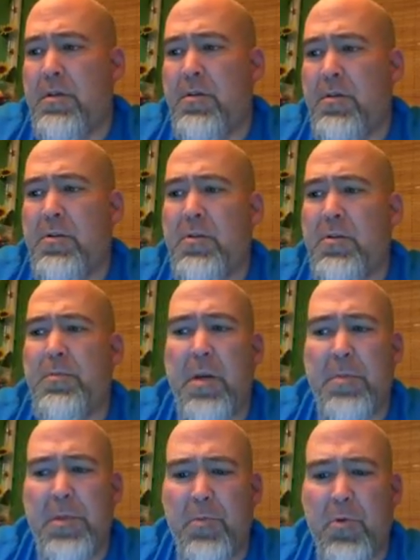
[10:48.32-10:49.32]
Those would
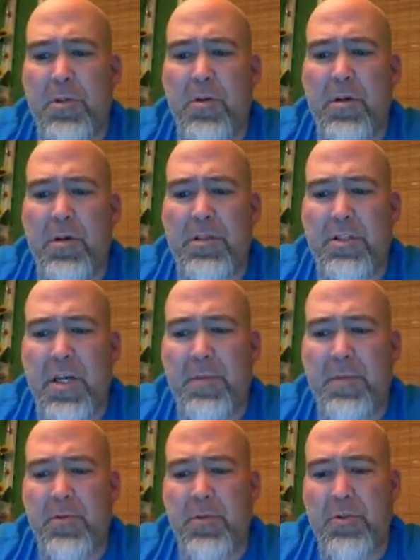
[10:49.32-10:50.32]
probably more start in
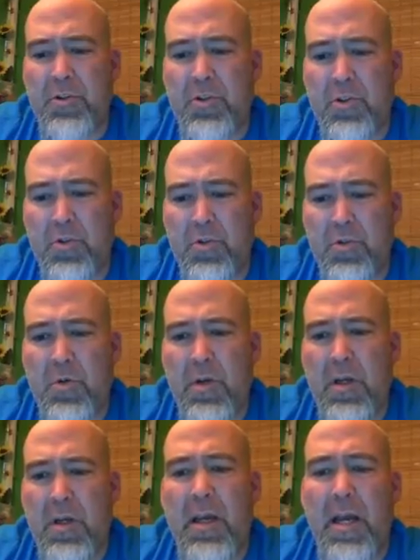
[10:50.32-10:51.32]
chapter 2.
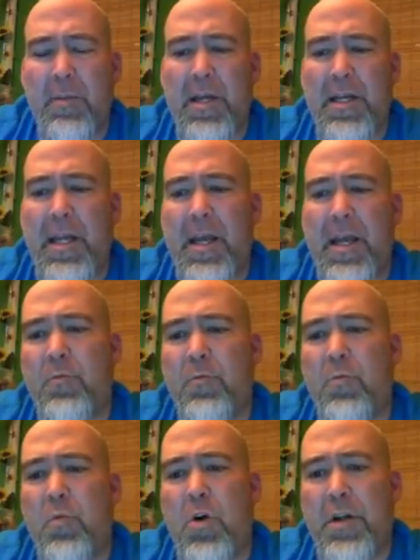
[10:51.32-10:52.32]
I might have
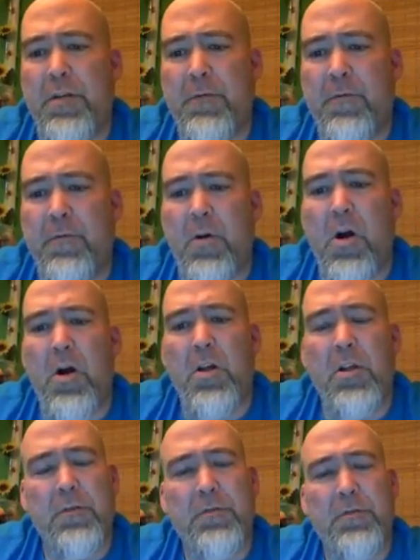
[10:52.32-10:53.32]
one for
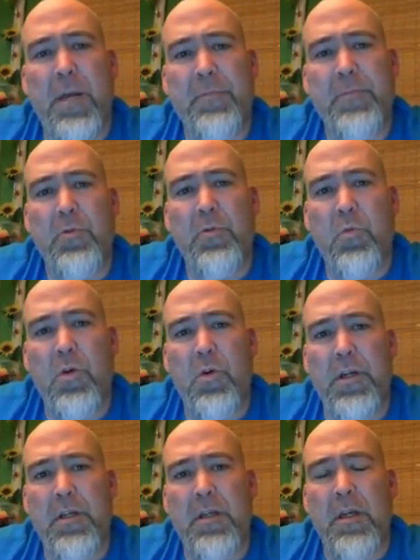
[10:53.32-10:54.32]
all of chapter
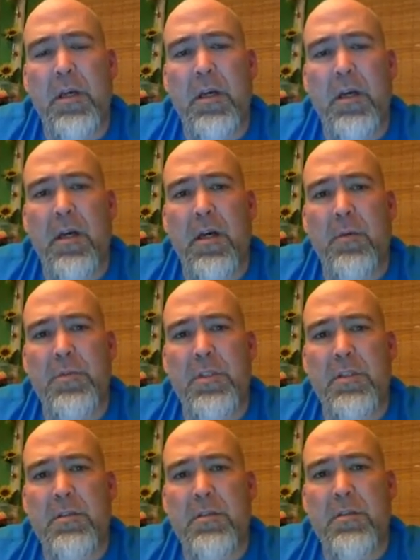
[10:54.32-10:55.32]
1,
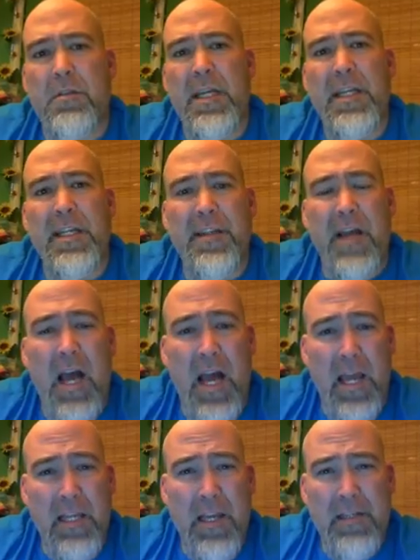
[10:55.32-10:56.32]
just hitting the
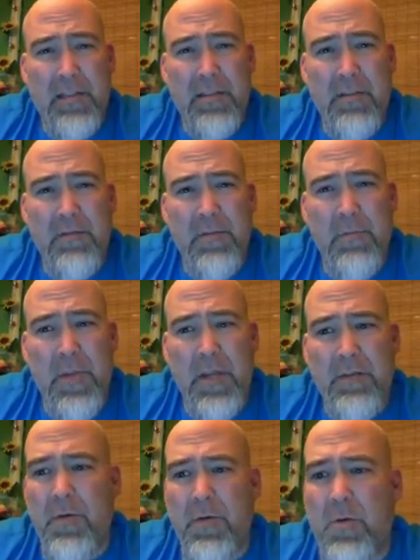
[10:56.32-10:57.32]
highlights of the
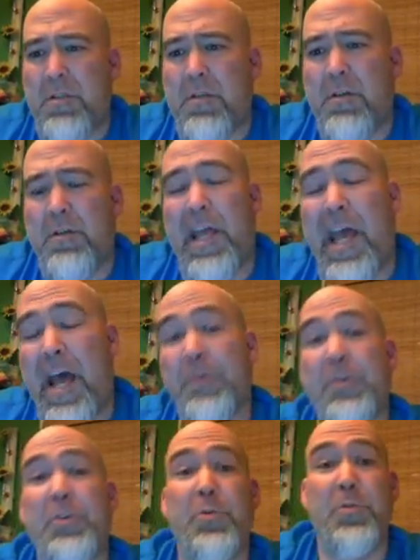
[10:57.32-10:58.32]
main focus on how
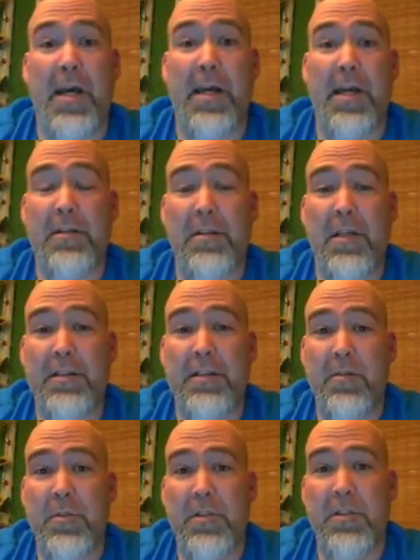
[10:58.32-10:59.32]
to do data
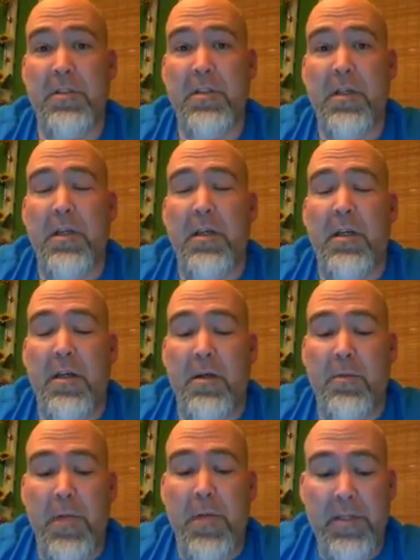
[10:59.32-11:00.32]
collection, which is
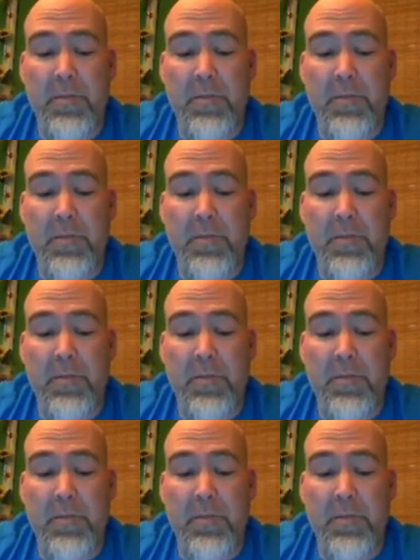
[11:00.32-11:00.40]
probably